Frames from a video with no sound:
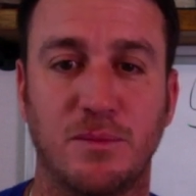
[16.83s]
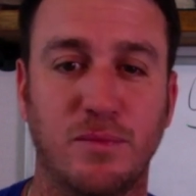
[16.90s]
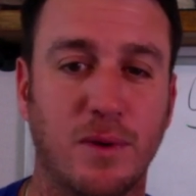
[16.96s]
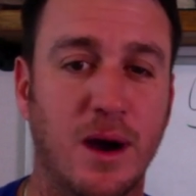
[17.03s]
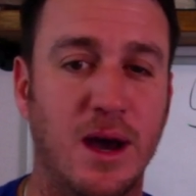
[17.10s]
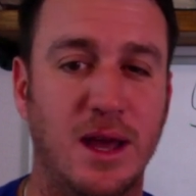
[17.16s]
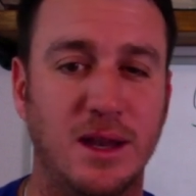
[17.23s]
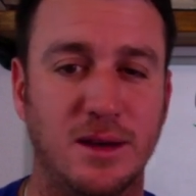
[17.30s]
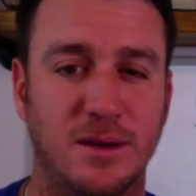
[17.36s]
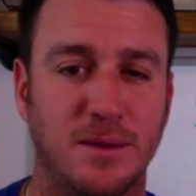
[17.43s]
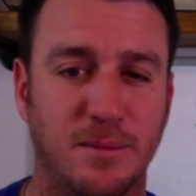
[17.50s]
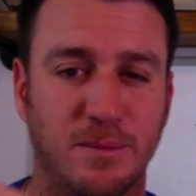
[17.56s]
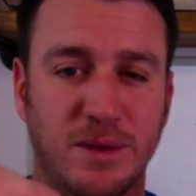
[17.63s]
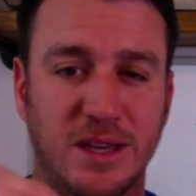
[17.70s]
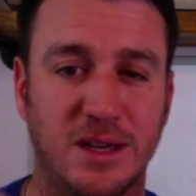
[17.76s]
But
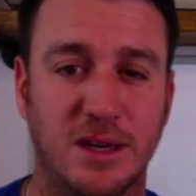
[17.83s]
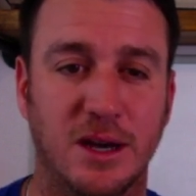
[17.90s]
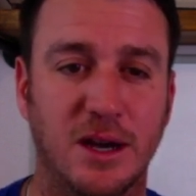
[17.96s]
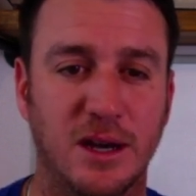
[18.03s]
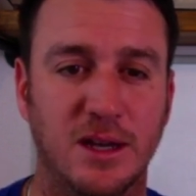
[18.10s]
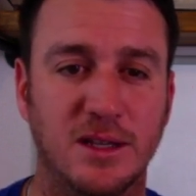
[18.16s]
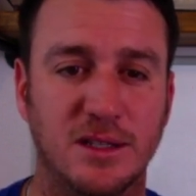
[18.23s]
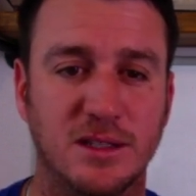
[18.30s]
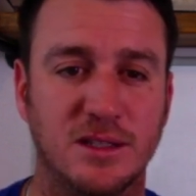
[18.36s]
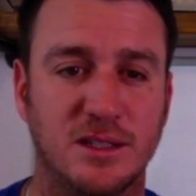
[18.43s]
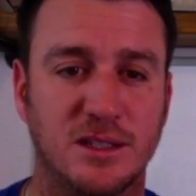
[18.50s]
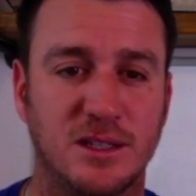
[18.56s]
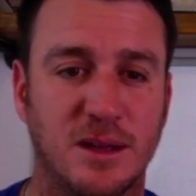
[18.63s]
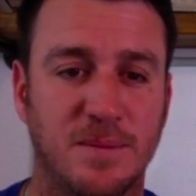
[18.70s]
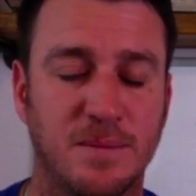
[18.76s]

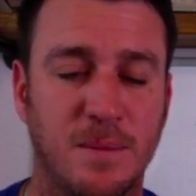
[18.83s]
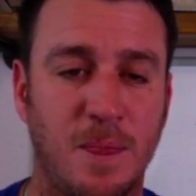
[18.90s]
because